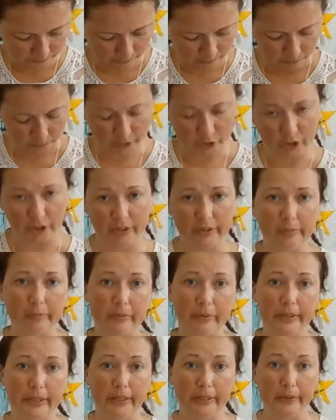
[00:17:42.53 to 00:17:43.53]
Which looks
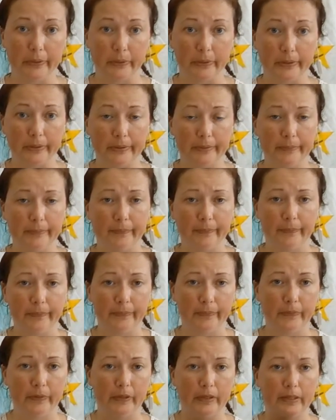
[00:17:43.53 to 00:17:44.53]
pretty cool.
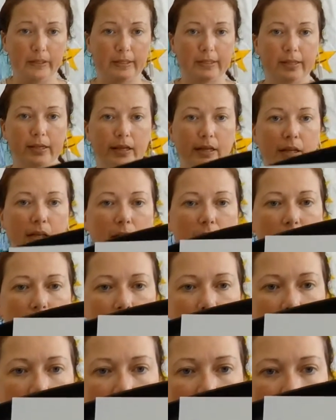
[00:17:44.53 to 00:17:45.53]
You can see here.
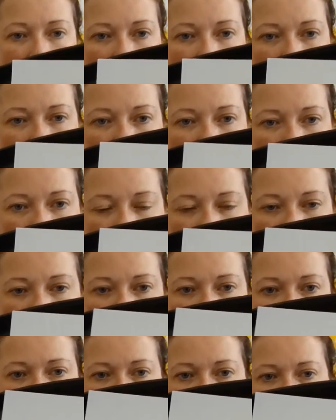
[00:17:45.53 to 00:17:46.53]

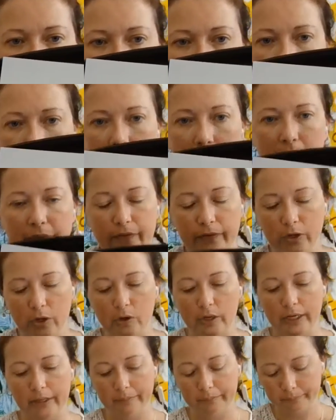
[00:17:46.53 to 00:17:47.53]
I've got a great leaf
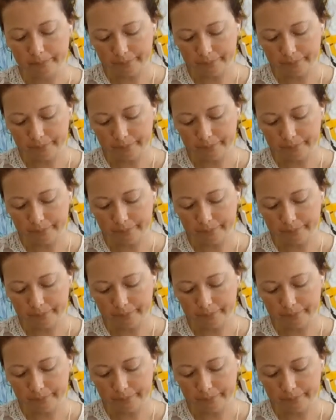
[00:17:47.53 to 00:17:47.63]
going.